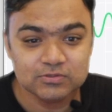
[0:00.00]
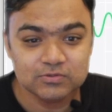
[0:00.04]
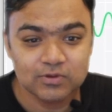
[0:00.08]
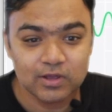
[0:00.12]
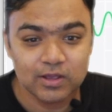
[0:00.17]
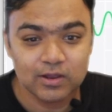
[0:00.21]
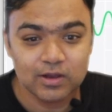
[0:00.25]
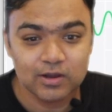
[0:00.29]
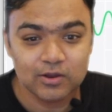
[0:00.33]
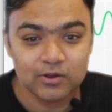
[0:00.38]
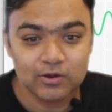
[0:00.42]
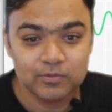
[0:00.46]
so I
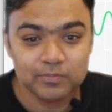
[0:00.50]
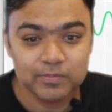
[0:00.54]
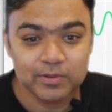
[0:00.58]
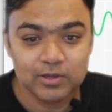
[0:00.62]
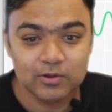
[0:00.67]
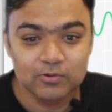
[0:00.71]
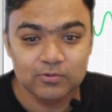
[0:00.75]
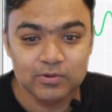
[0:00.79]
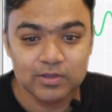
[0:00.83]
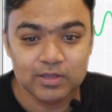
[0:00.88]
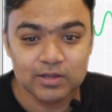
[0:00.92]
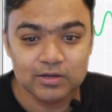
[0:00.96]
will not be
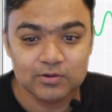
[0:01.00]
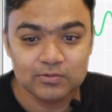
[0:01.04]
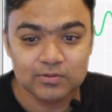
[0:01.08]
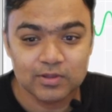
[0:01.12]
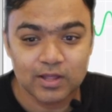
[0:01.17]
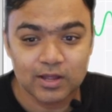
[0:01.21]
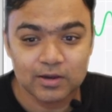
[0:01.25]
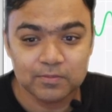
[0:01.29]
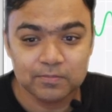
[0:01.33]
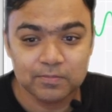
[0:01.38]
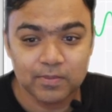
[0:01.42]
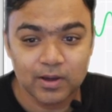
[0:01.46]
going into
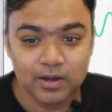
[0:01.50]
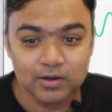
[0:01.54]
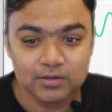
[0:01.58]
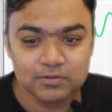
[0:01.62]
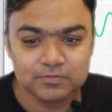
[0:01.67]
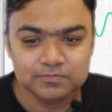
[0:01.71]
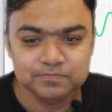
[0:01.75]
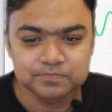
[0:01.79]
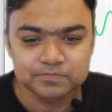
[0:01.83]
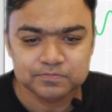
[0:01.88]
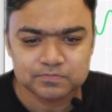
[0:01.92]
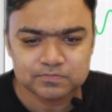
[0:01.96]
that part,
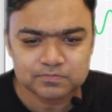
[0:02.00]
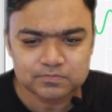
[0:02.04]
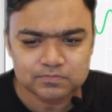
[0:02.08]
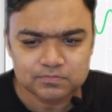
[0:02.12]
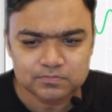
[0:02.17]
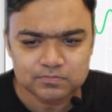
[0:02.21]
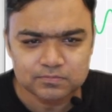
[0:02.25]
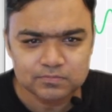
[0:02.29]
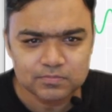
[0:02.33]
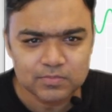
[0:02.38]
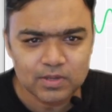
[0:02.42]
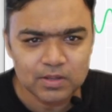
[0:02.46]

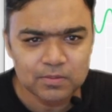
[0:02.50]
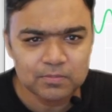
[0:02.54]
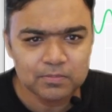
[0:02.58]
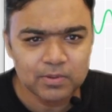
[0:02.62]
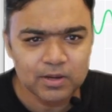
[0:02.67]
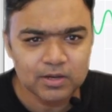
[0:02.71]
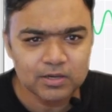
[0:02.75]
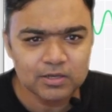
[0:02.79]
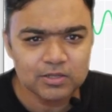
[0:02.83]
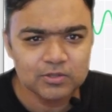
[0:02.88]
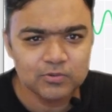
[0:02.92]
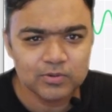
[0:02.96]

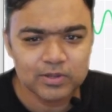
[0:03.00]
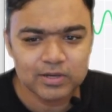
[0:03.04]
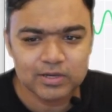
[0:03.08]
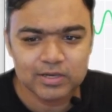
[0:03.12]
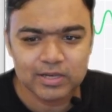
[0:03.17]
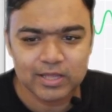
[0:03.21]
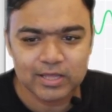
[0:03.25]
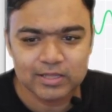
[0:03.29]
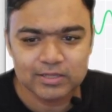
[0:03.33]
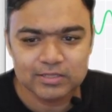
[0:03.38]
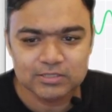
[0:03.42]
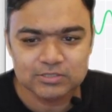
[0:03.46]
but you can
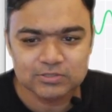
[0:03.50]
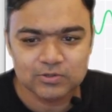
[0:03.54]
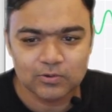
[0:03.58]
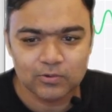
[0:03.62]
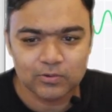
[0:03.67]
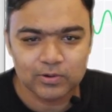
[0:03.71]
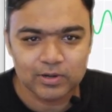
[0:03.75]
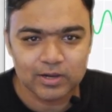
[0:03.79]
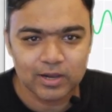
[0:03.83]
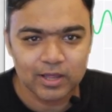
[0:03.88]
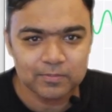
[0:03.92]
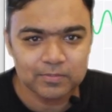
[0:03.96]
take this
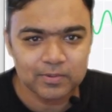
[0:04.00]
code lab,